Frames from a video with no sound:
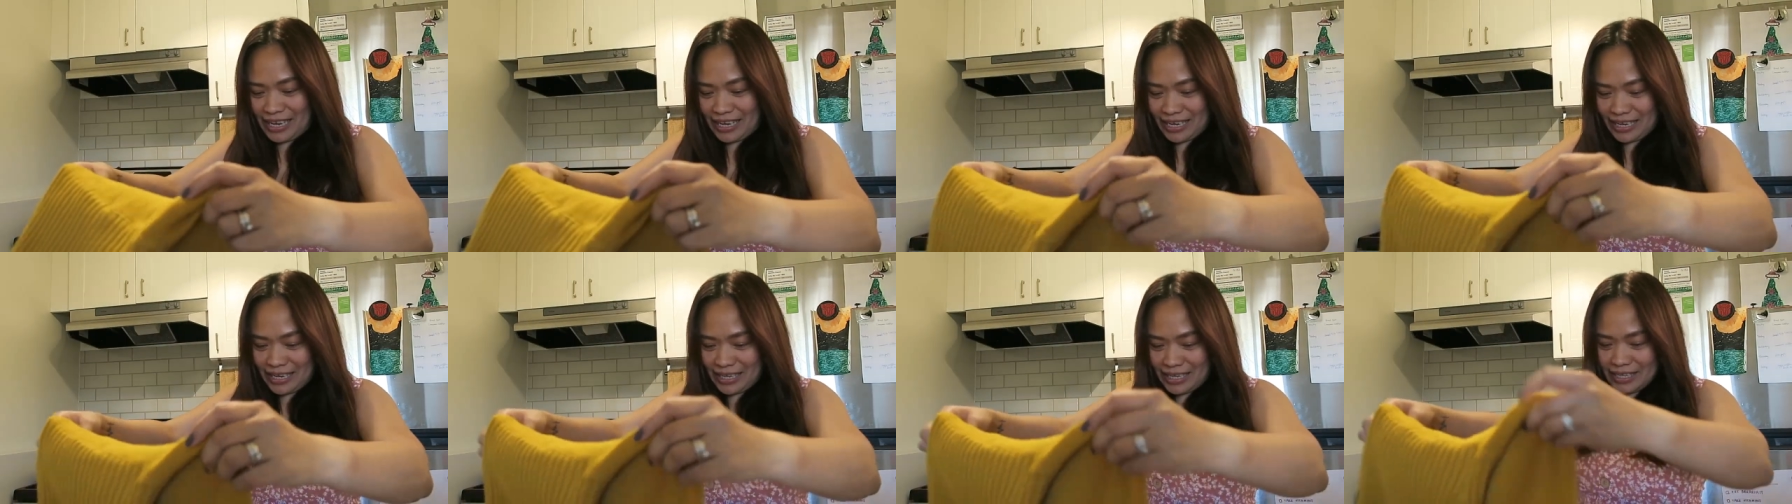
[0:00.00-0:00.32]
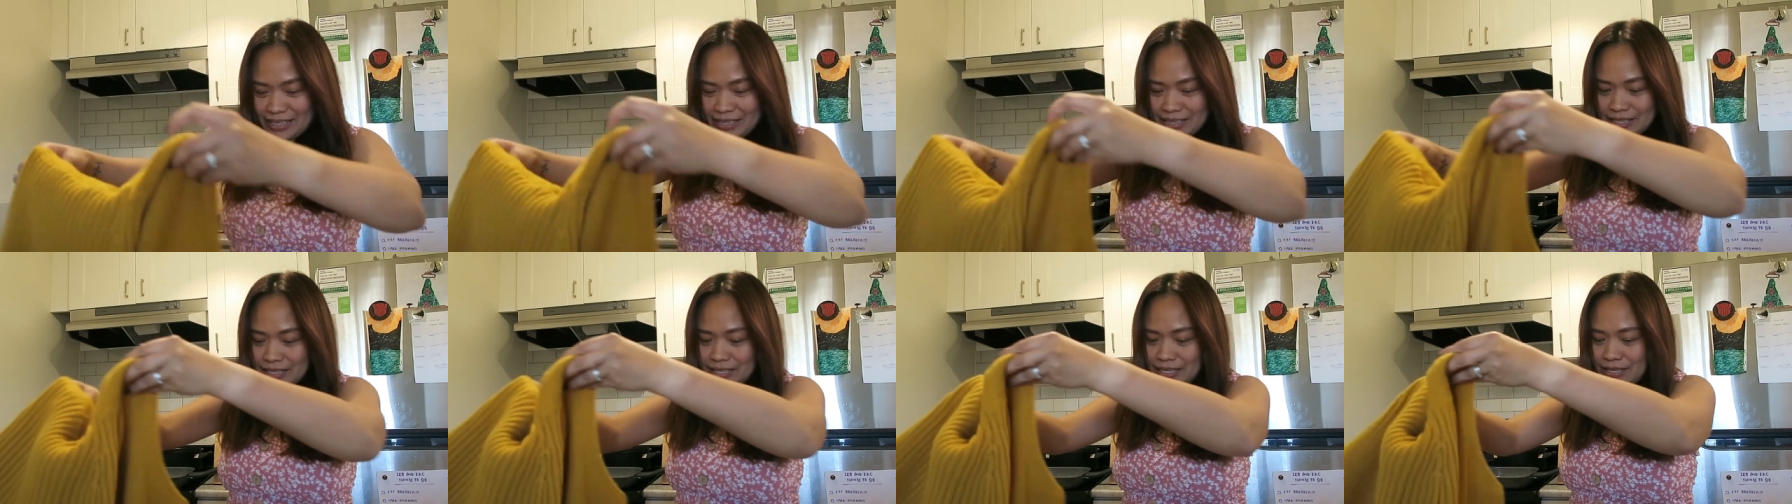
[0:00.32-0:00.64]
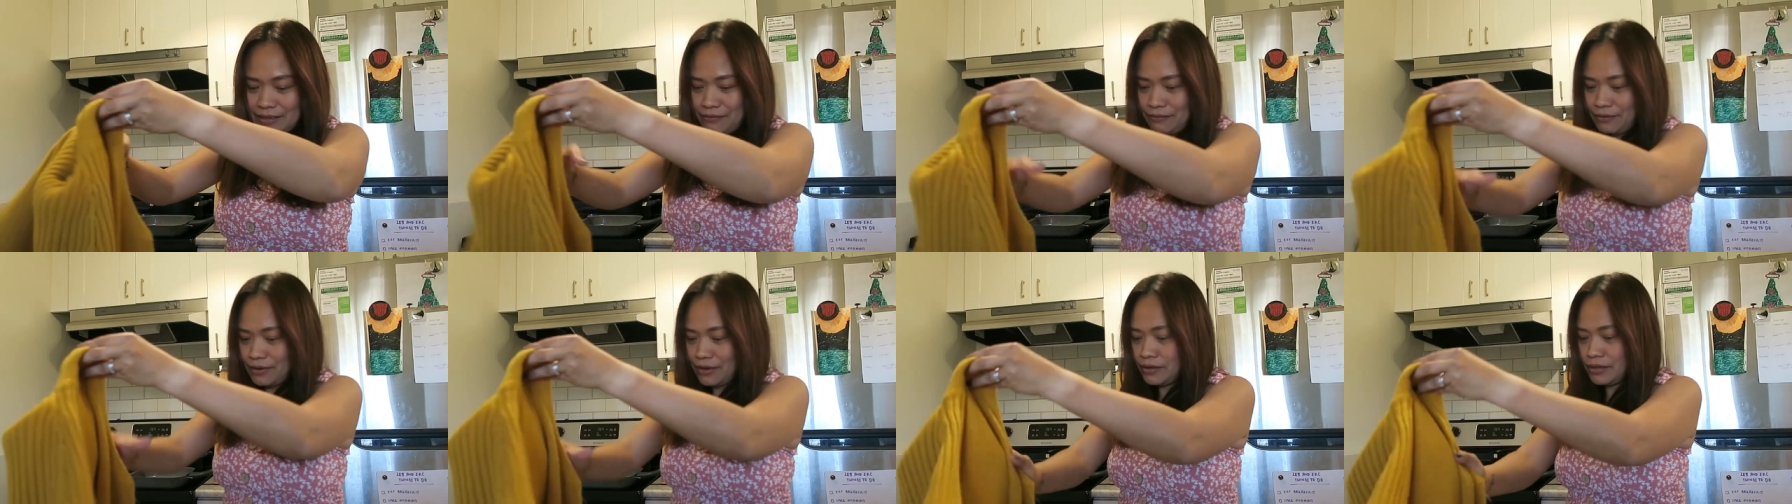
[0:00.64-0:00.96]
And,
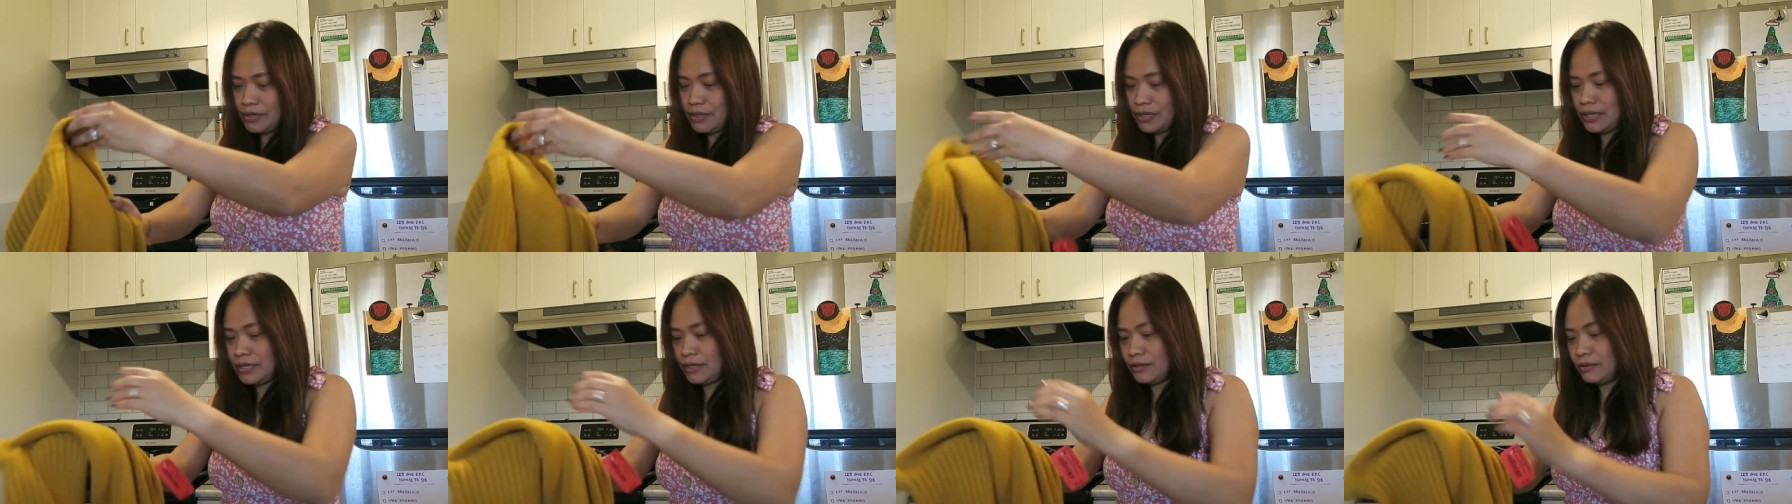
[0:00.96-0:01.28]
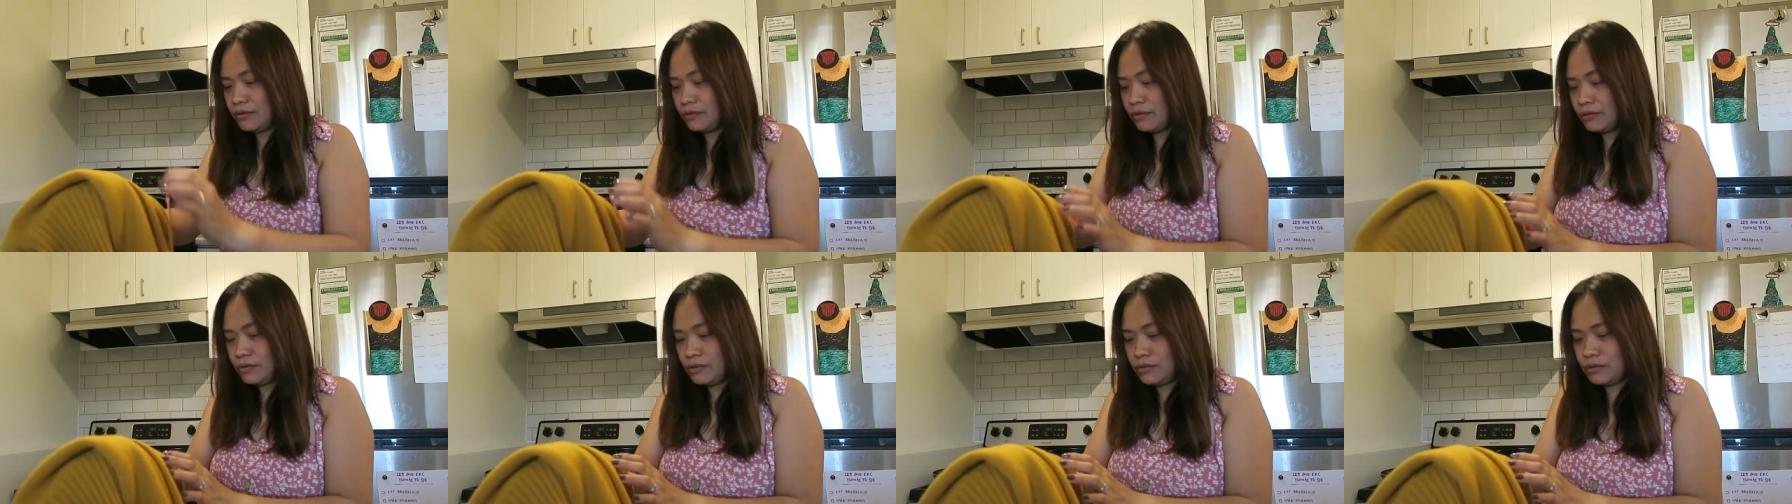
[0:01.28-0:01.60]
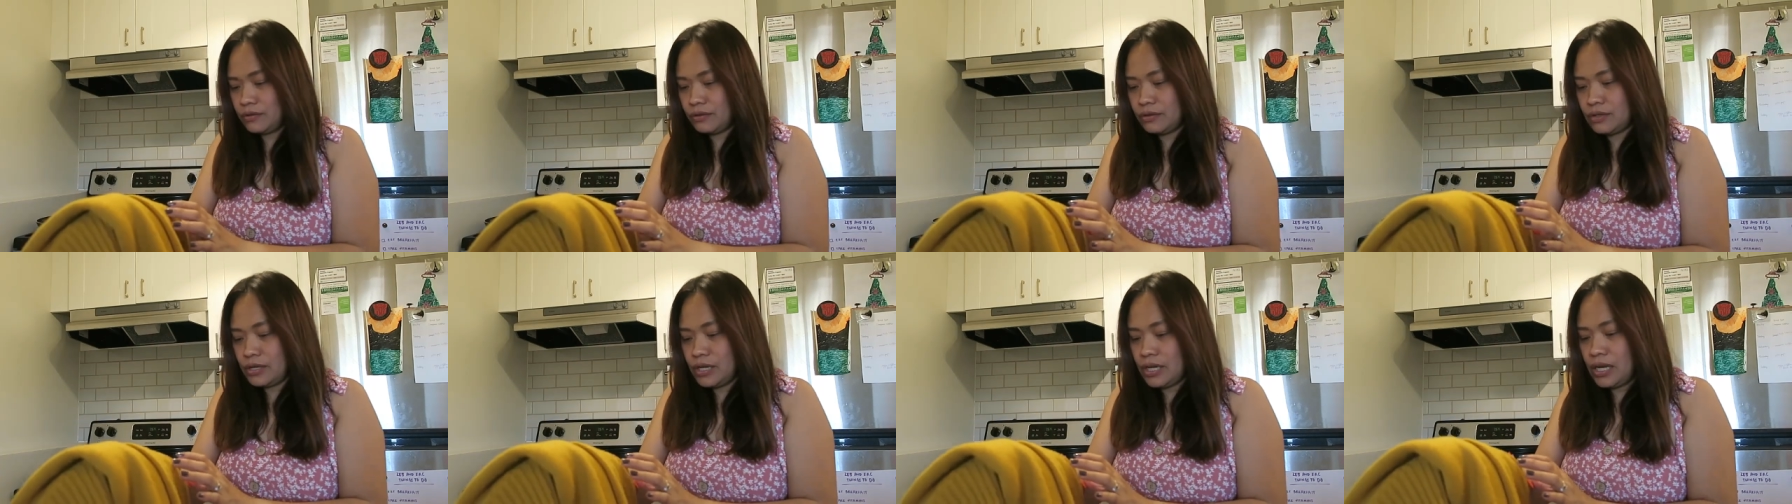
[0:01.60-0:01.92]
very, ano,
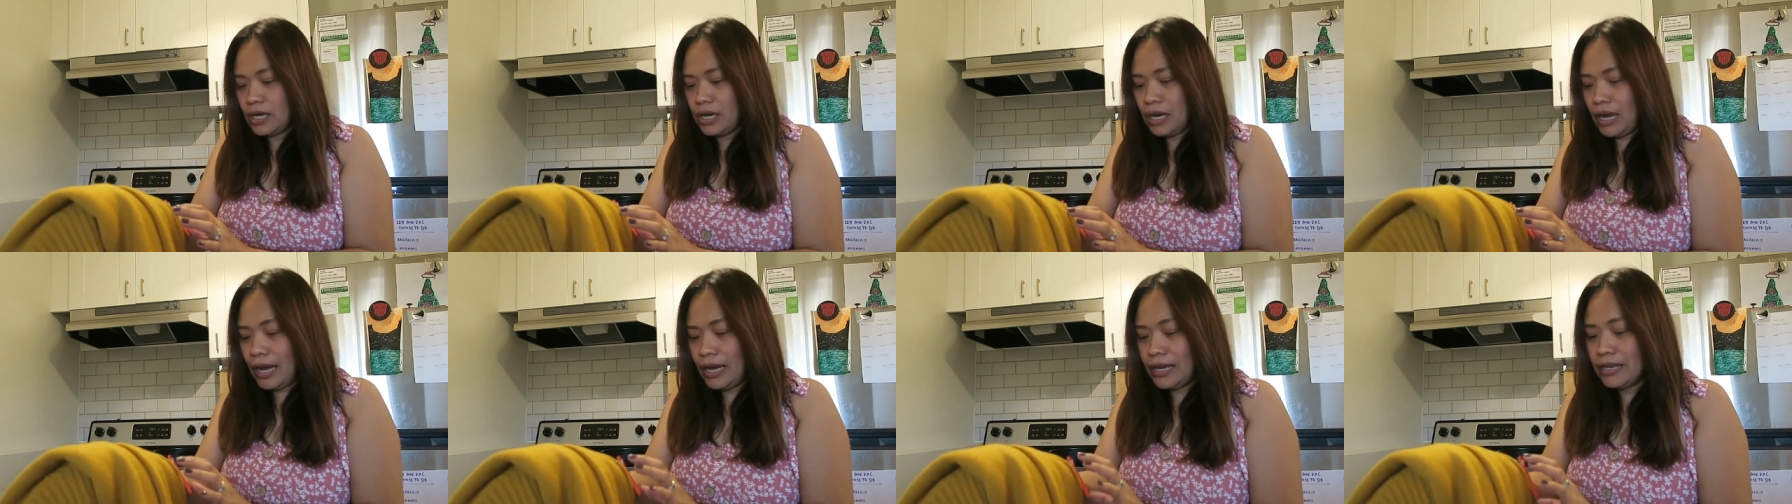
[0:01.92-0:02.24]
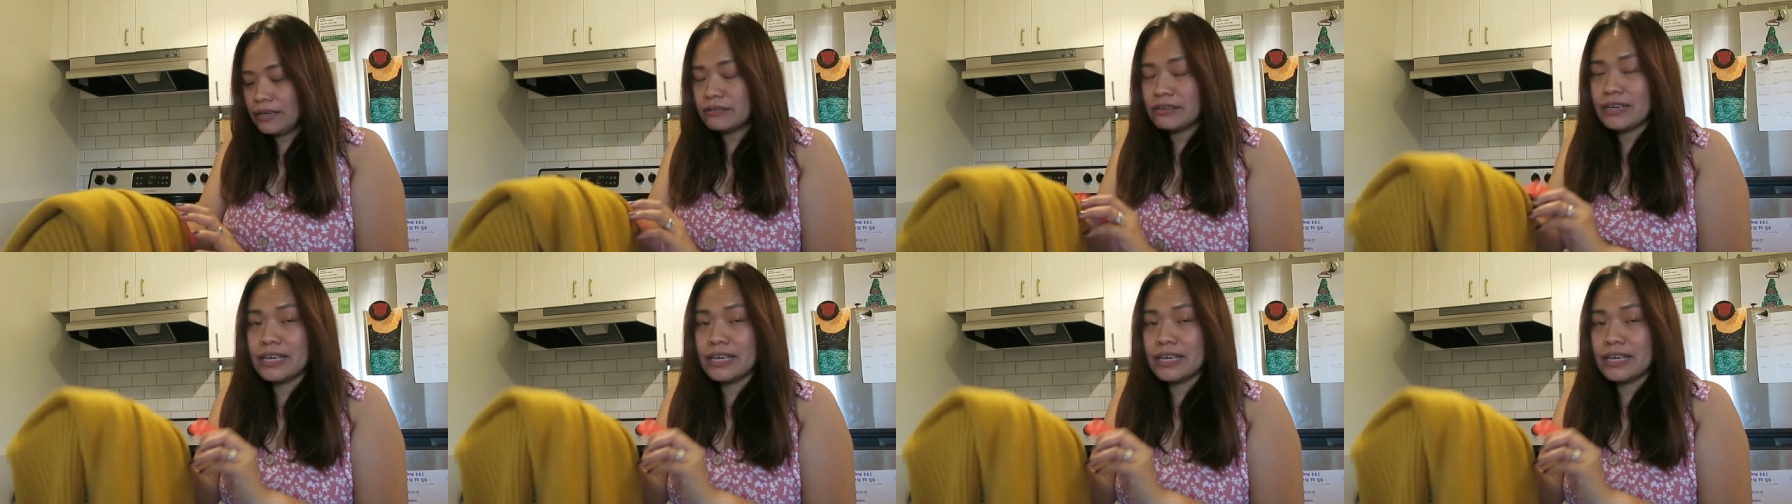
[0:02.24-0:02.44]
ay,